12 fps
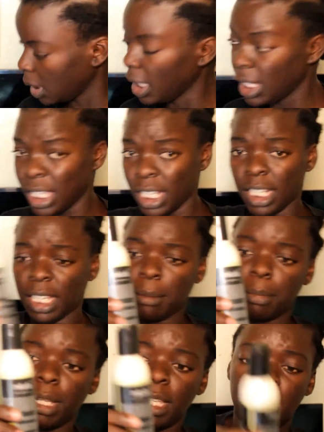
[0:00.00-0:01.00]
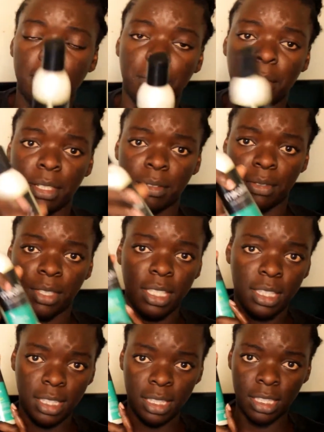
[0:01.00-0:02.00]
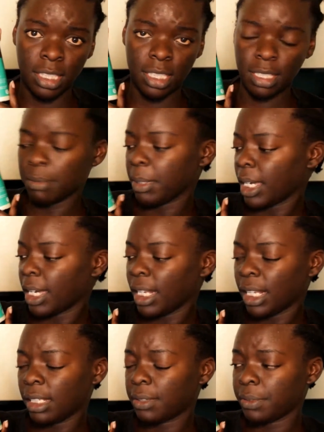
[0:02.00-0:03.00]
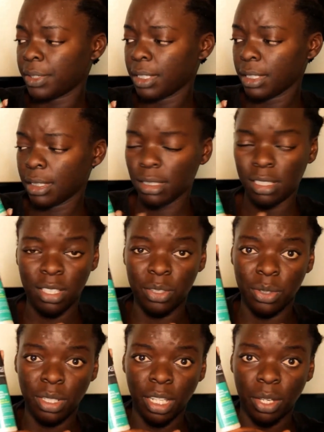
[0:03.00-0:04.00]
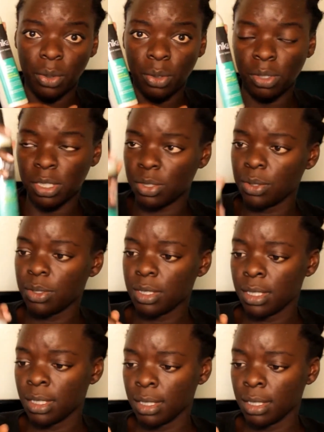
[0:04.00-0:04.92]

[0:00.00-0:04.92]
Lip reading: and then I apply some leave-in. This is Mikalla leave-in. This is what I always use.